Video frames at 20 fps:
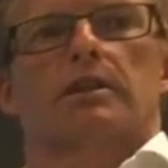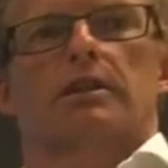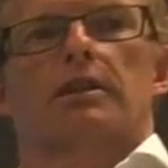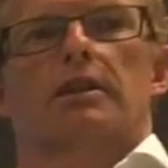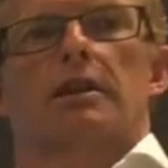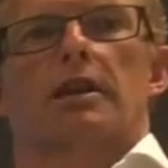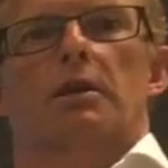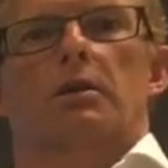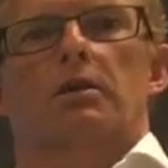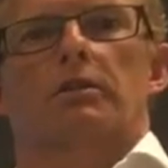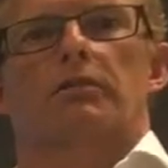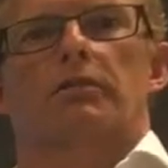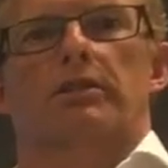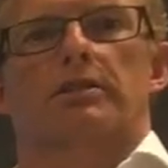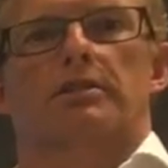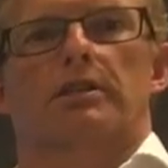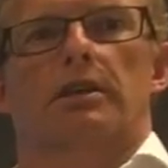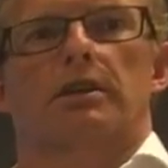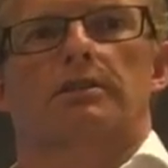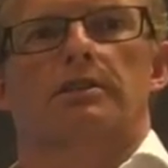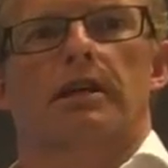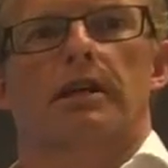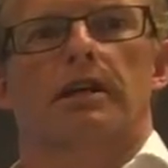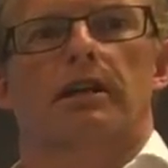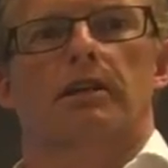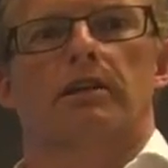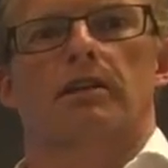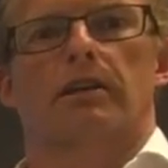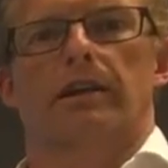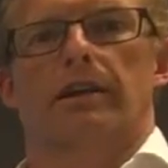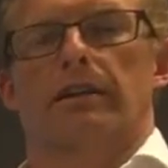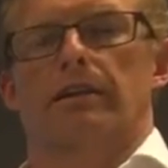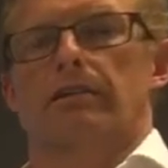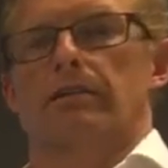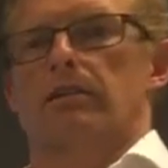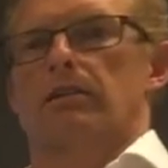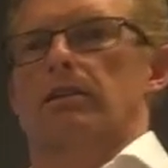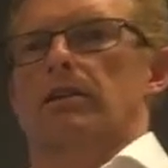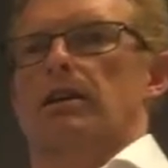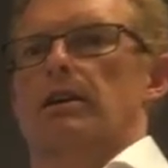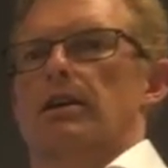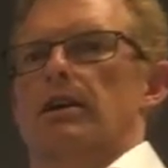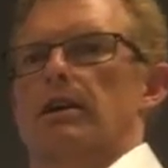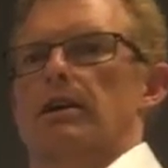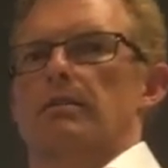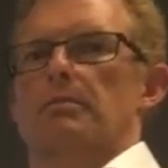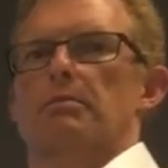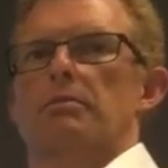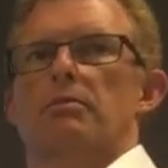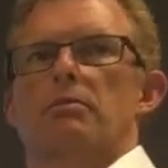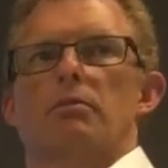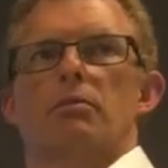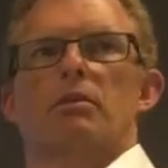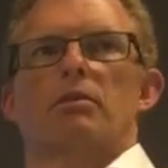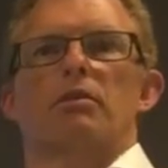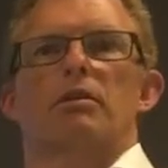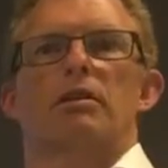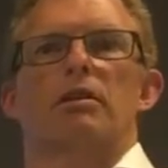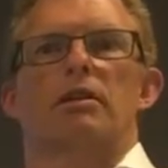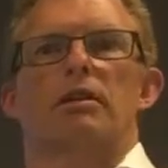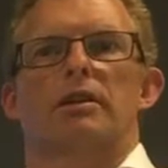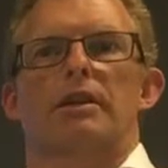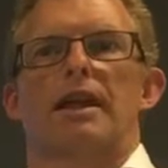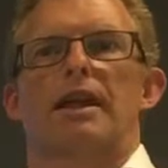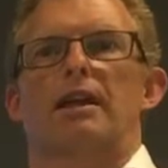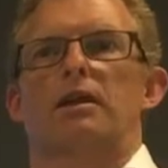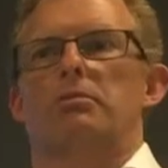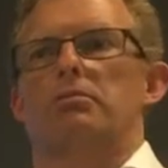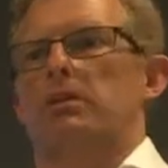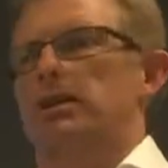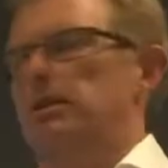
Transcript: and how it affects our day-to-day accounting